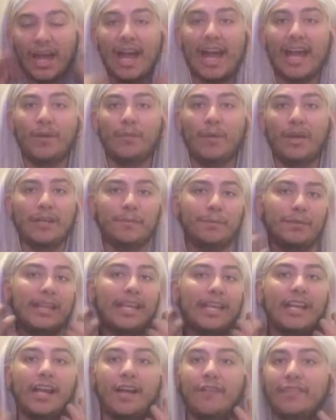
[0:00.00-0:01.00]
I want to
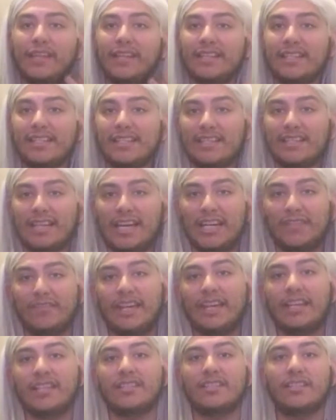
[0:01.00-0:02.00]
play it off like this is kind of
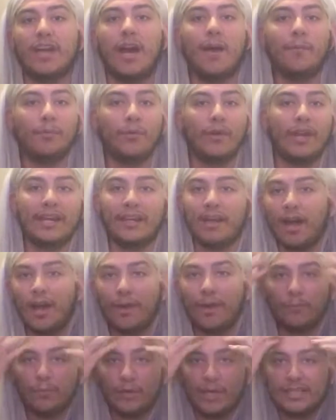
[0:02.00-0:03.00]
like a sombre and
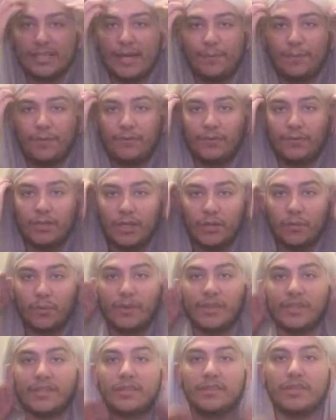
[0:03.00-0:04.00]
ombre type of look
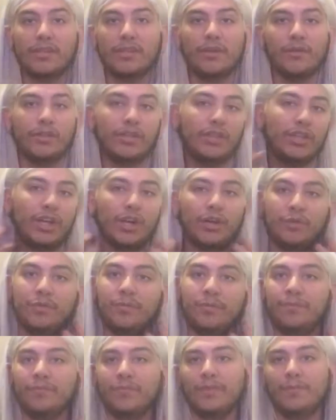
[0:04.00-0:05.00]
where the
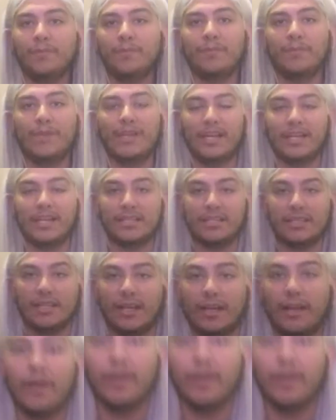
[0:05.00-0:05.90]
because look,